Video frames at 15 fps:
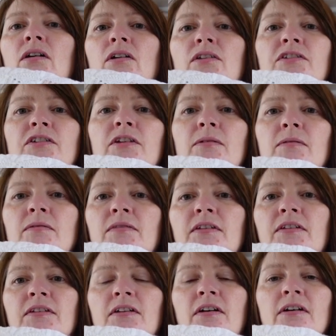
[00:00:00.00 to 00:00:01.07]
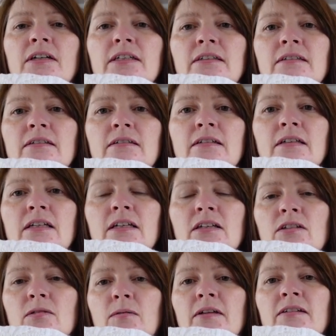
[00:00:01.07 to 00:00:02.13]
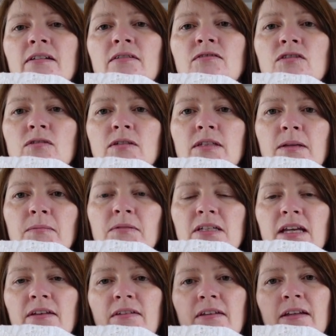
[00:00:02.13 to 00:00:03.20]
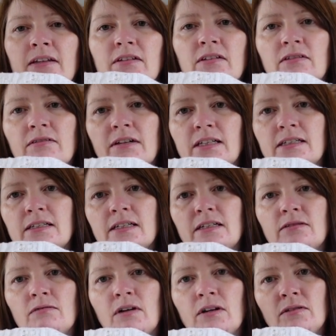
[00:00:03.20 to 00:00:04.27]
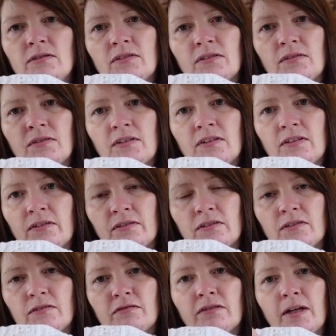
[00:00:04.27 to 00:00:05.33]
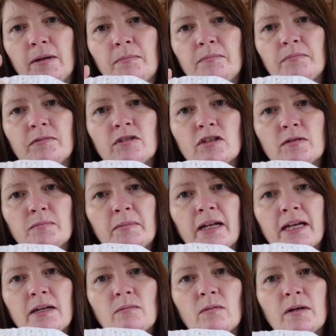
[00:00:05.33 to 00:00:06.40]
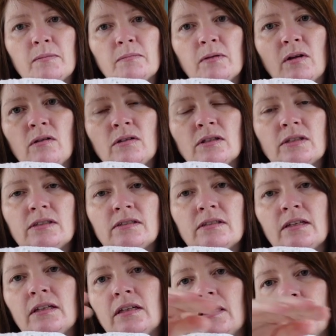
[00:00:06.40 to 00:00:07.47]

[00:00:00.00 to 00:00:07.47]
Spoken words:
on two of the sides. So as I've joined them together, that's created rows of sort of just plain white blocks